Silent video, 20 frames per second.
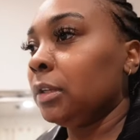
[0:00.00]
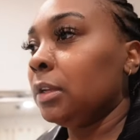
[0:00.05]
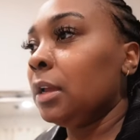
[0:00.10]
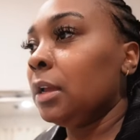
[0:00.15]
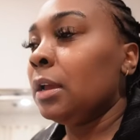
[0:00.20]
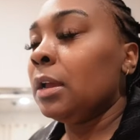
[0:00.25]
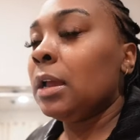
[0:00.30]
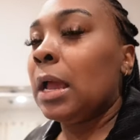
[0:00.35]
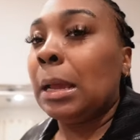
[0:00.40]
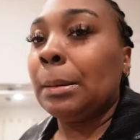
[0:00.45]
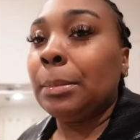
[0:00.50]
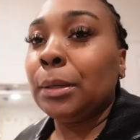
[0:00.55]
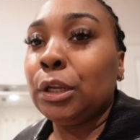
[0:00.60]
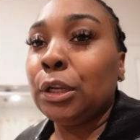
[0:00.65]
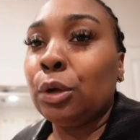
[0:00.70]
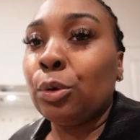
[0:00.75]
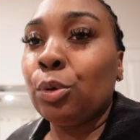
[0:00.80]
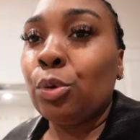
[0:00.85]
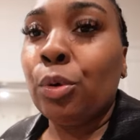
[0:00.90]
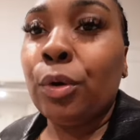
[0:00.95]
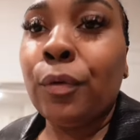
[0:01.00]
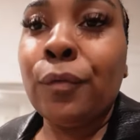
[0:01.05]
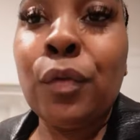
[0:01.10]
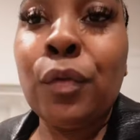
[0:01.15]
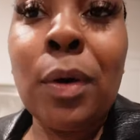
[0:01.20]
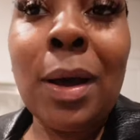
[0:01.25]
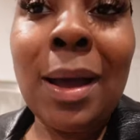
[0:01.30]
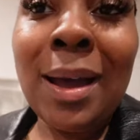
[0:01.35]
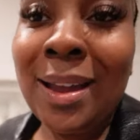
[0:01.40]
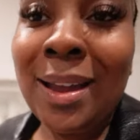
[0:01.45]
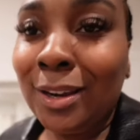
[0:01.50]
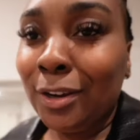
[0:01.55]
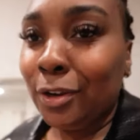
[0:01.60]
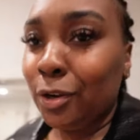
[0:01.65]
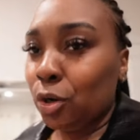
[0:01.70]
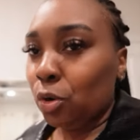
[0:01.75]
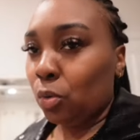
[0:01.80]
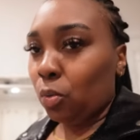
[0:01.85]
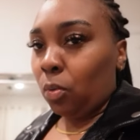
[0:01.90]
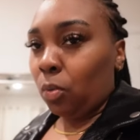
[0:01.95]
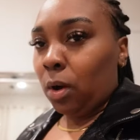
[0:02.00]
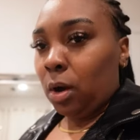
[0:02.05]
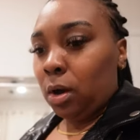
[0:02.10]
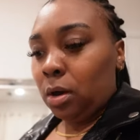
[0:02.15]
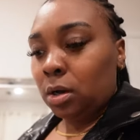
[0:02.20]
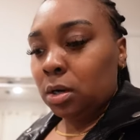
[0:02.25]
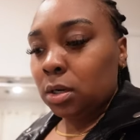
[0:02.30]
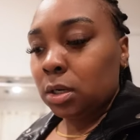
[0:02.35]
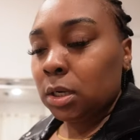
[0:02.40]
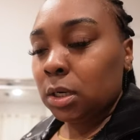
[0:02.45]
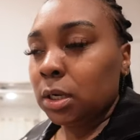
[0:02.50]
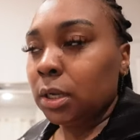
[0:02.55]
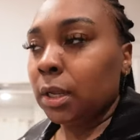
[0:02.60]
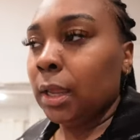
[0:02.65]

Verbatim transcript: I plan on going for a hot girl walk,